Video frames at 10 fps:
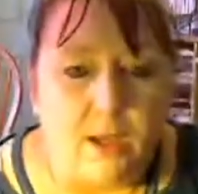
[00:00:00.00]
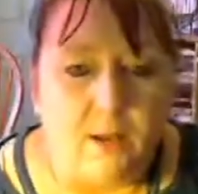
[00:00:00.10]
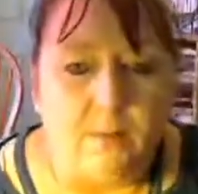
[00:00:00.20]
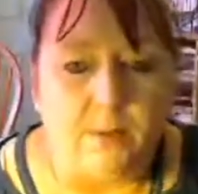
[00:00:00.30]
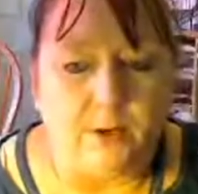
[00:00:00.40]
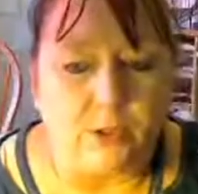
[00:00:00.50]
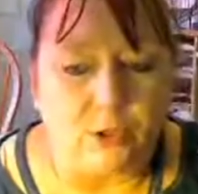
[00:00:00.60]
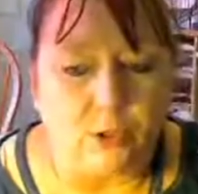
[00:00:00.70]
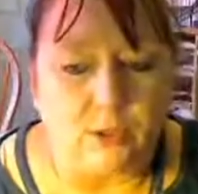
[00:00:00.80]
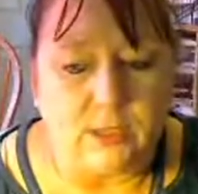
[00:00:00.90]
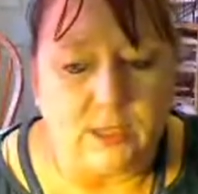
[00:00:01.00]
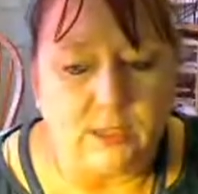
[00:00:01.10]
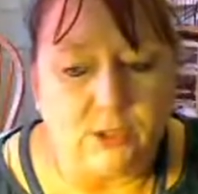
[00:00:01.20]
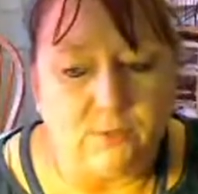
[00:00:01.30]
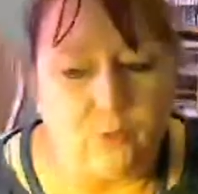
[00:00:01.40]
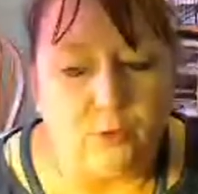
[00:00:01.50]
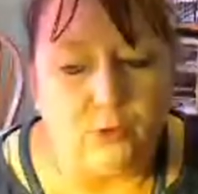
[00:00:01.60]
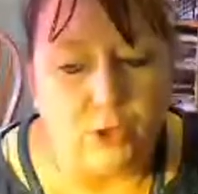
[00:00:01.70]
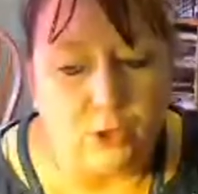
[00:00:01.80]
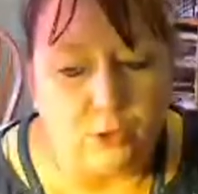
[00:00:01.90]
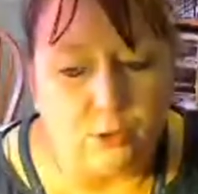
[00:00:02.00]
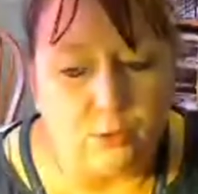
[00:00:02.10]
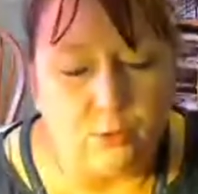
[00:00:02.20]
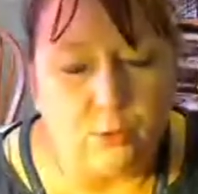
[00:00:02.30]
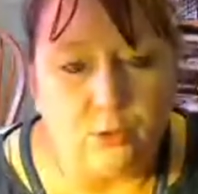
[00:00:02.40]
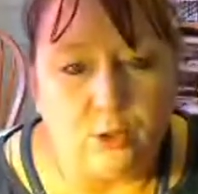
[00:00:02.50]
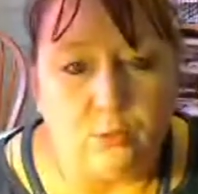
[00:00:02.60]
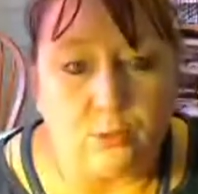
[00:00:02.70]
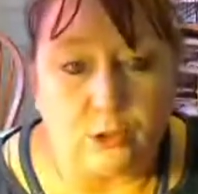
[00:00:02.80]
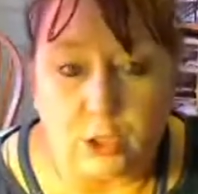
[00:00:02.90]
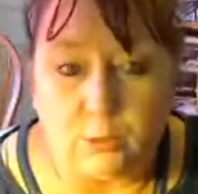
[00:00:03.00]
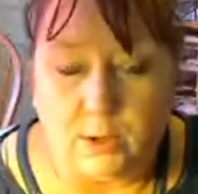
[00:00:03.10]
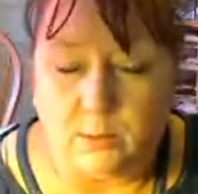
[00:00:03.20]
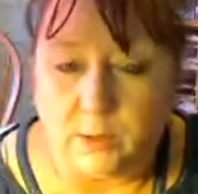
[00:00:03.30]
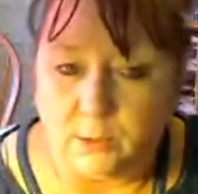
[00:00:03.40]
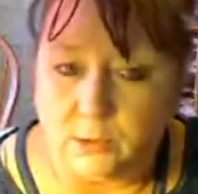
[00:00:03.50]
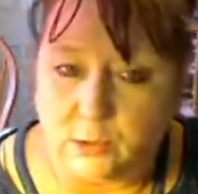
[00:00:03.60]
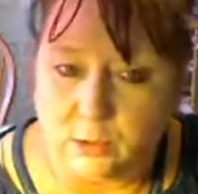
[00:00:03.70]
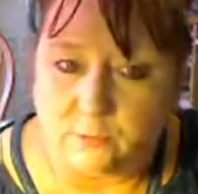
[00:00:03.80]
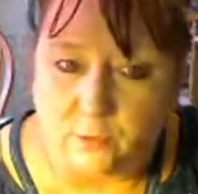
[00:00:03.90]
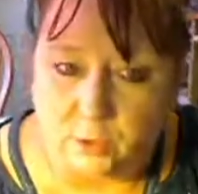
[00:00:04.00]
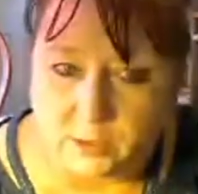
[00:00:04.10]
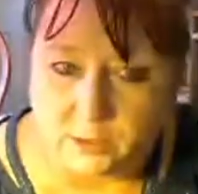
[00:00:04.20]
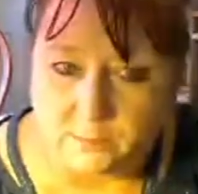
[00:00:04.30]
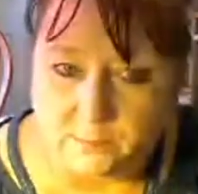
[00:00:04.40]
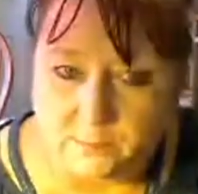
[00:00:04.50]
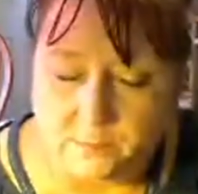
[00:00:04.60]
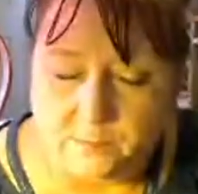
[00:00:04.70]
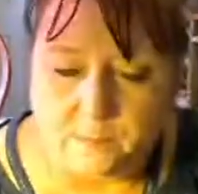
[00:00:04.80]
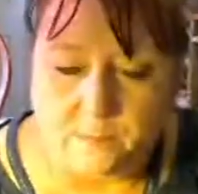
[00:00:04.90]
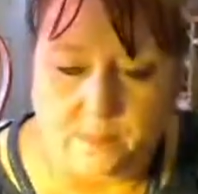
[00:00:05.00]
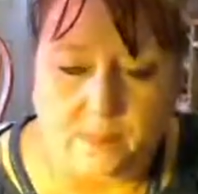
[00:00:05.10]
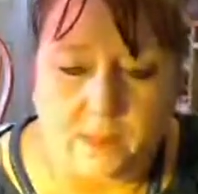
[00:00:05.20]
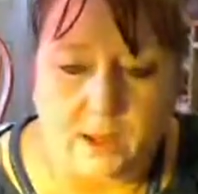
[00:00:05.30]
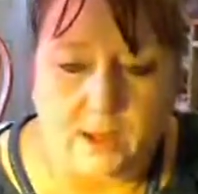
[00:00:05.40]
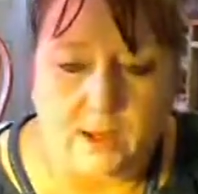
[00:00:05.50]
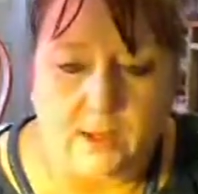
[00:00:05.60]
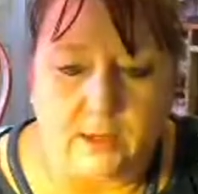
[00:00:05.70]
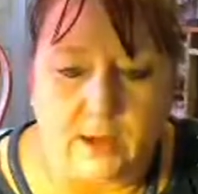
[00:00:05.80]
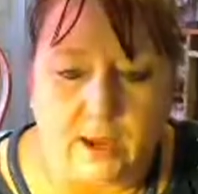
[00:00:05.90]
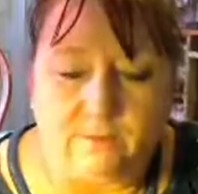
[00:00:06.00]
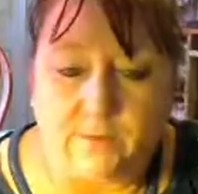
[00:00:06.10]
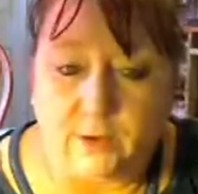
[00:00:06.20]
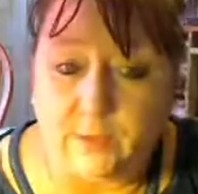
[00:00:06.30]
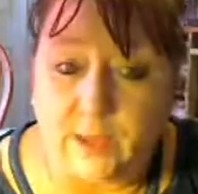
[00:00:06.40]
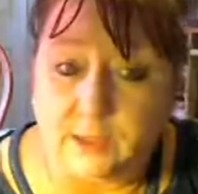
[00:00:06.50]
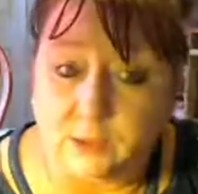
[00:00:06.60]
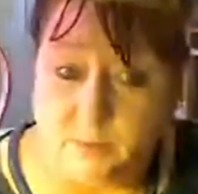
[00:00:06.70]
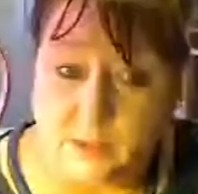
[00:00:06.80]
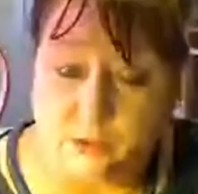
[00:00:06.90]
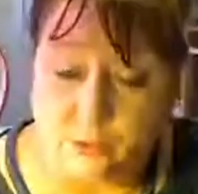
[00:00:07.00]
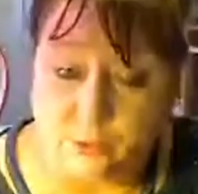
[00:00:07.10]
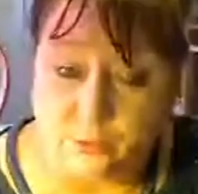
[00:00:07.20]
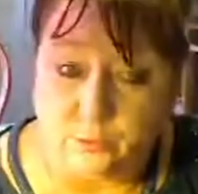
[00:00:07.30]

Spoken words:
But there are certain things, if you do, you will show up closer to the front. And I found that to be true